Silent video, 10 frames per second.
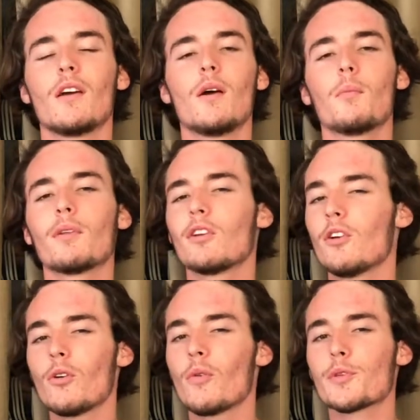but they
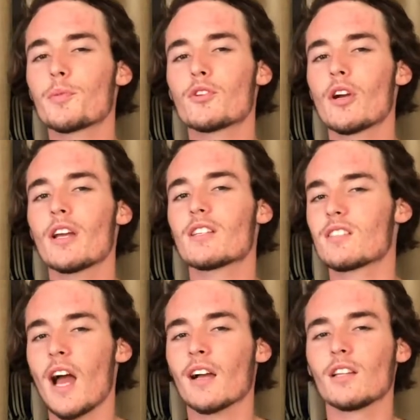don't always portray
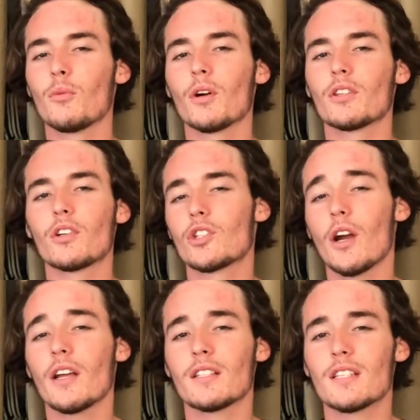exactly what they're
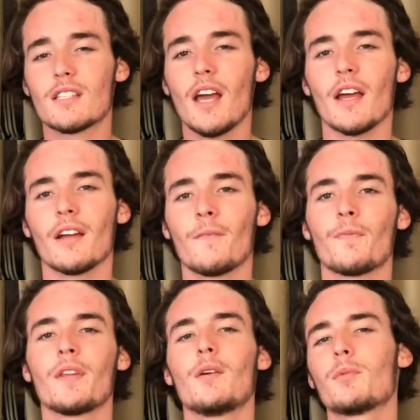trying to say.
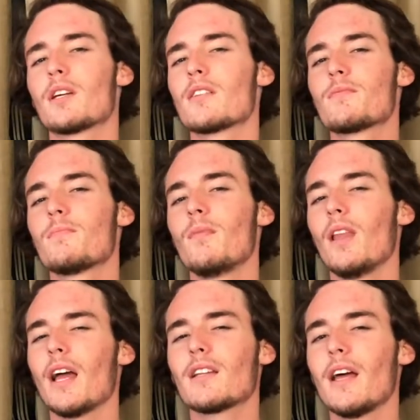Because,
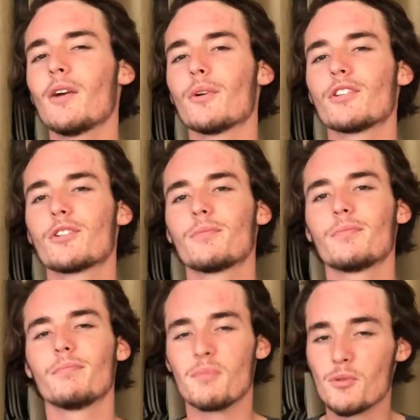like language,
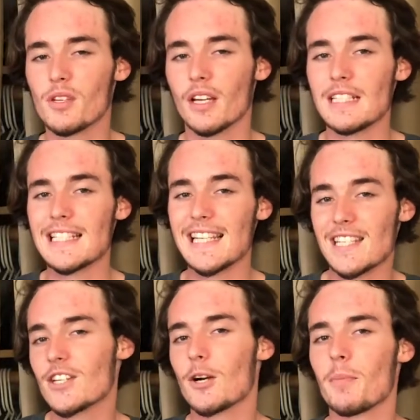music is
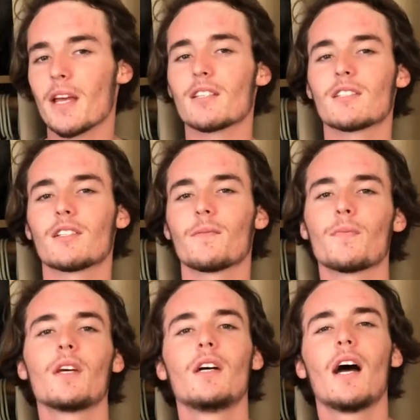listener-based.
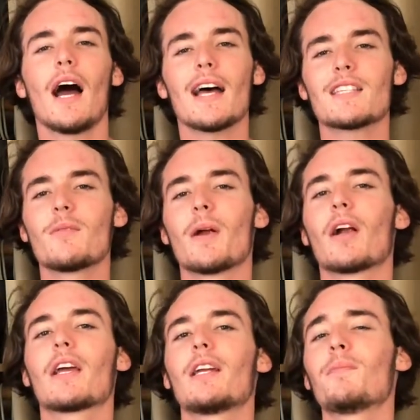As an
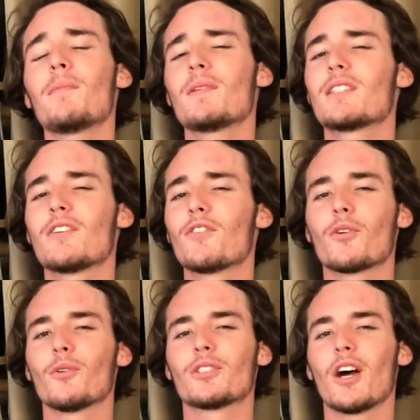American, it might be
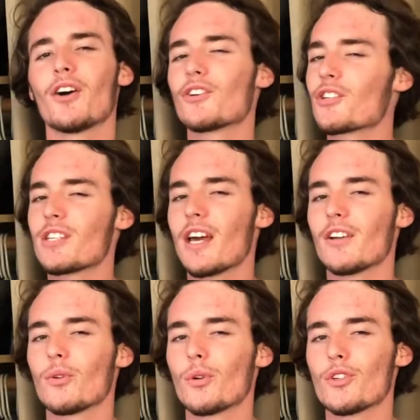difficult to
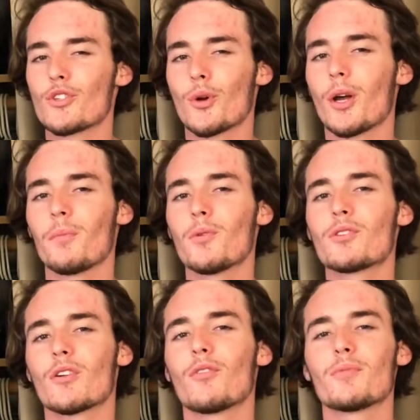understand or enjoy
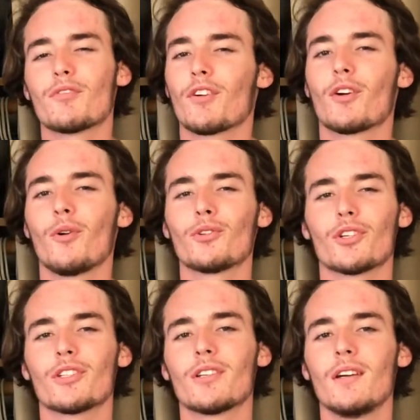music from different cultures.